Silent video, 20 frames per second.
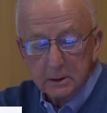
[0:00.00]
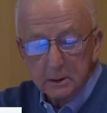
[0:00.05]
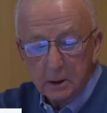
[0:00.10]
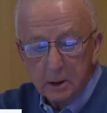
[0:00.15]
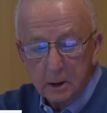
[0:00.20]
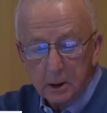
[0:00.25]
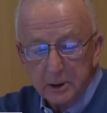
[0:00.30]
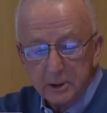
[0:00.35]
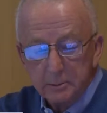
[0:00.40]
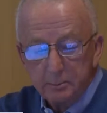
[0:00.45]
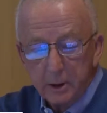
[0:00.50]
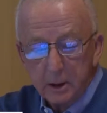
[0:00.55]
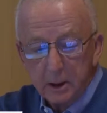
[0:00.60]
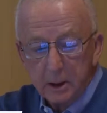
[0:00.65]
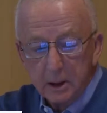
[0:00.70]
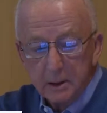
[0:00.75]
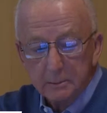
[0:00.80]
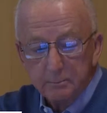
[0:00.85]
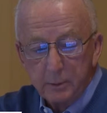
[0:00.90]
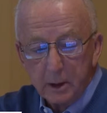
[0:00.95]
in large
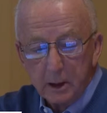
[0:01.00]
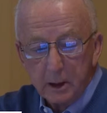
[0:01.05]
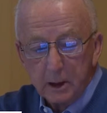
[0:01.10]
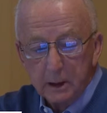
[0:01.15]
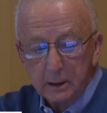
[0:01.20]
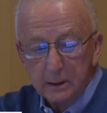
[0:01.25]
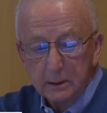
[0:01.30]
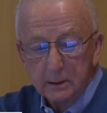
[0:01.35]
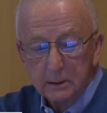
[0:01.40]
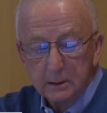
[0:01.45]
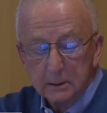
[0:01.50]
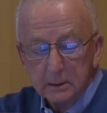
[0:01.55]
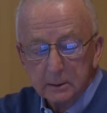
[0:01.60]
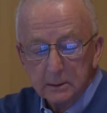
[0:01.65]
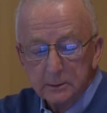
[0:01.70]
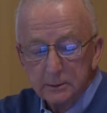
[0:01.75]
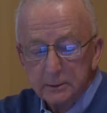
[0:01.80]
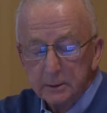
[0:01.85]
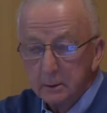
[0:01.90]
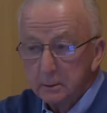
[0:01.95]
part by
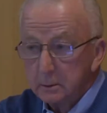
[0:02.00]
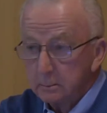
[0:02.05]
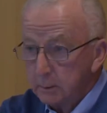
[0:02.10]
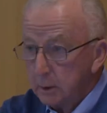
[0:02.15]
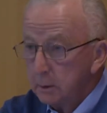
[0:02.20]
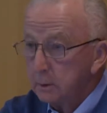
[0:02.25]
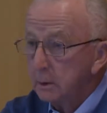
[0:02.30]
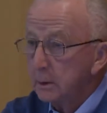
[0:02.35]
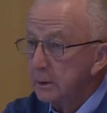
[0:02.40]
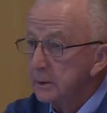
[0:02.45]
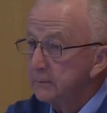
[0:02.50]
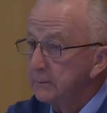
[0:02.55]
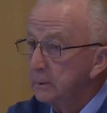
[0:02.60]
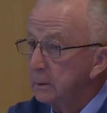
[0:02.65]
General Motors'